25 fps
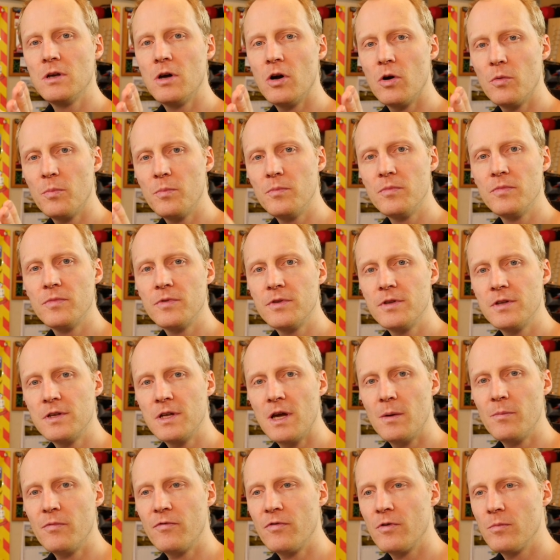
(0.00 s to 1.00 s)
opened it
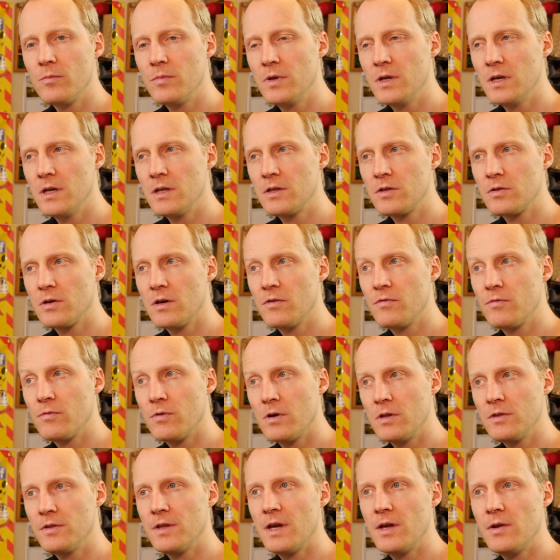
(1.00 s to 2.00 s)
up for me to have
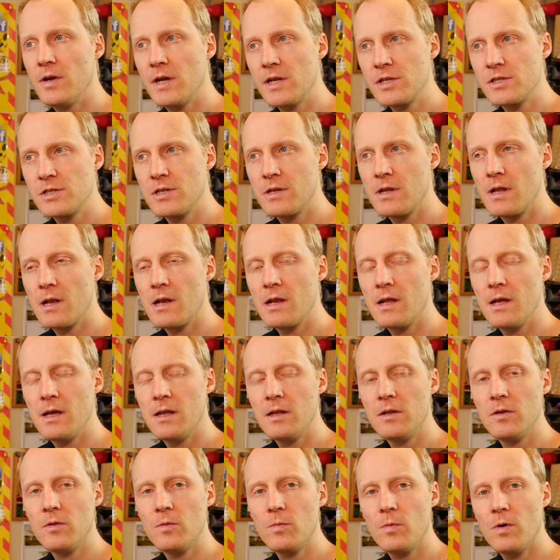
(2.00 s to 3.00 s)
one directional
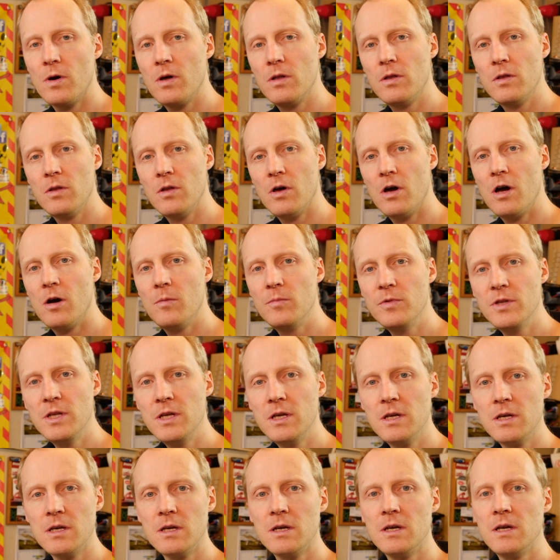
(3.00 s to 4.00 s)
and one
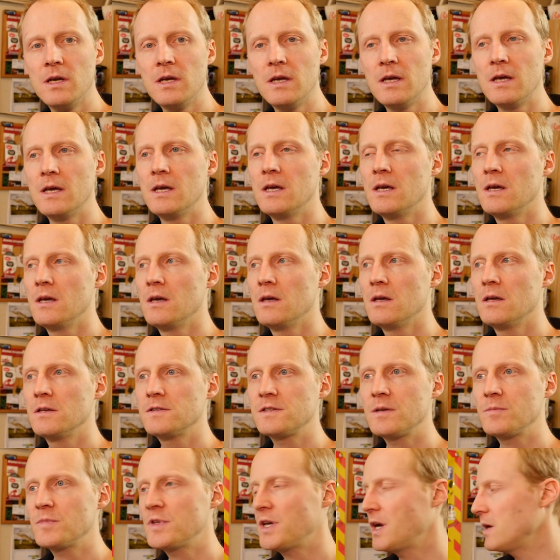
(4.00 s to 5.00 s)
omni.
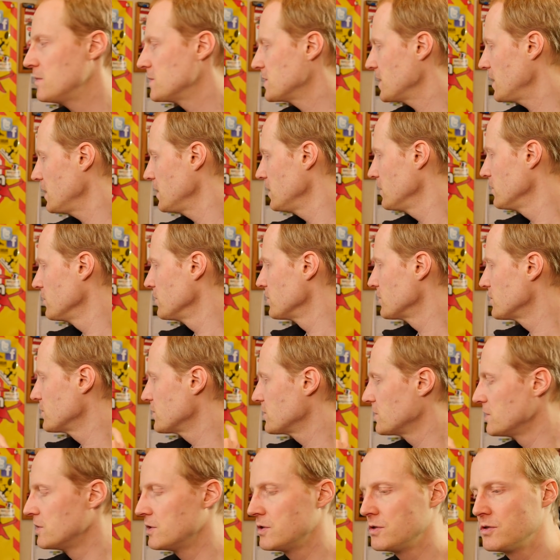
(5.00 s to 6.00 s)
Sometimes I
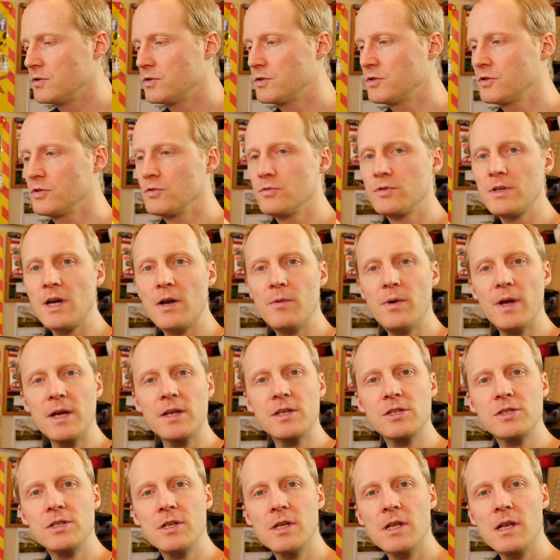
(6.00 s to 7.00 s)
use two
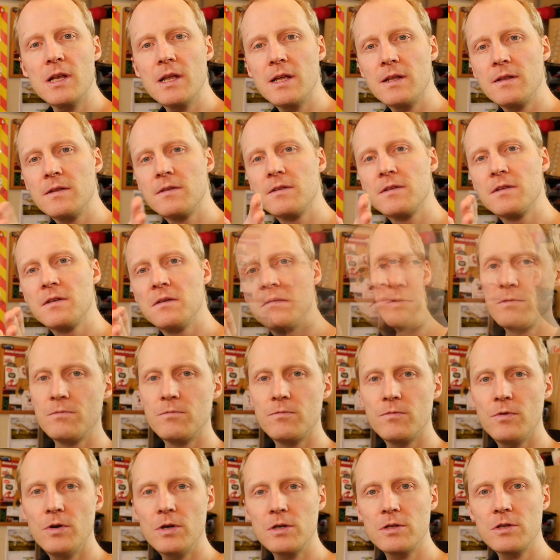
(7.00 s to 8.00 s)
directional and
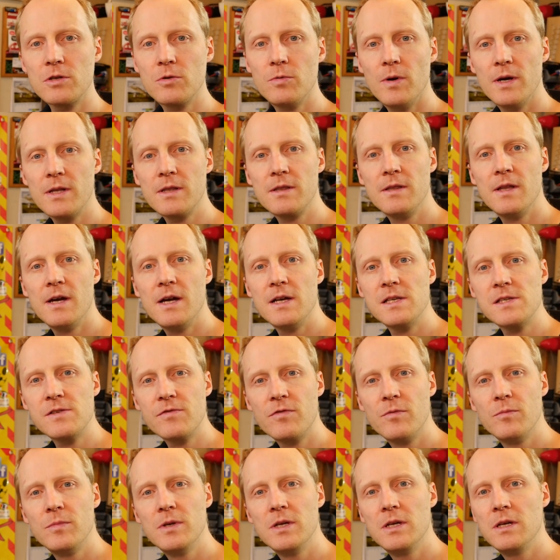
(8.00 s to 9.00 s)
worked quite nice
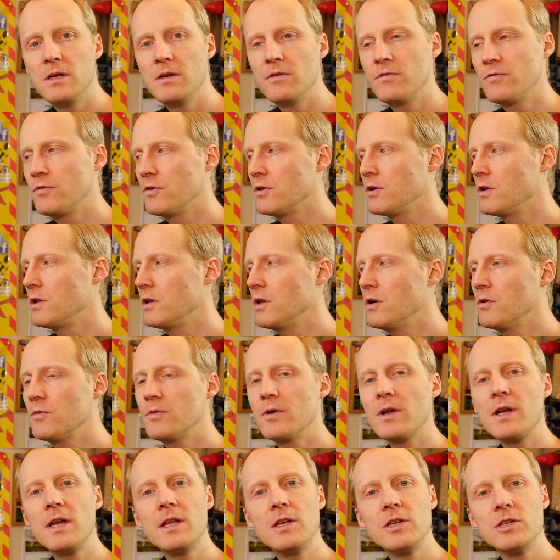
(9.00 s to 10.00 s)
for me for long
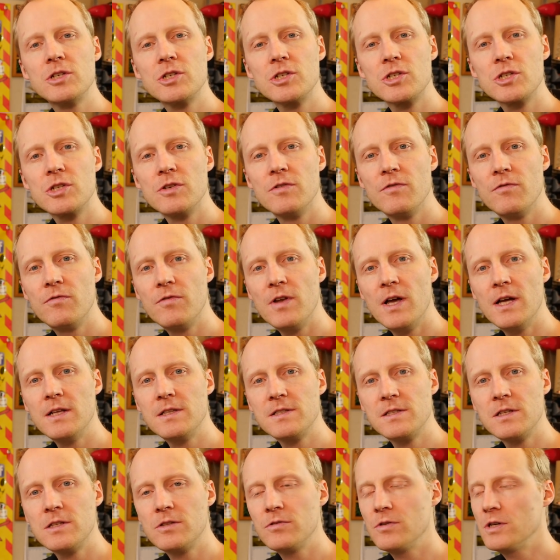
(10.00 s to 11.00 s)
range flight
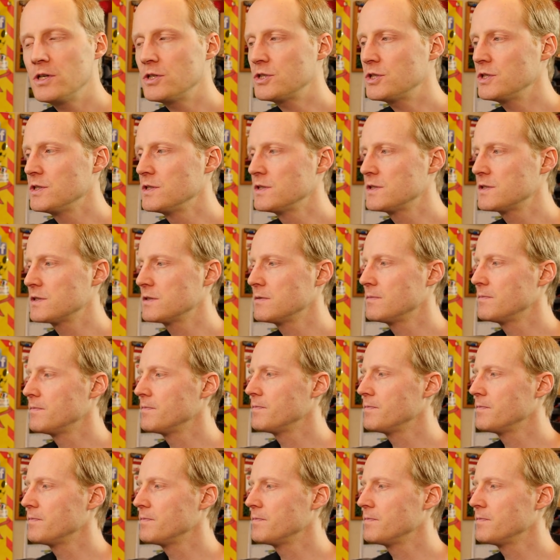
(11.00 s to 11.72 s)
situations.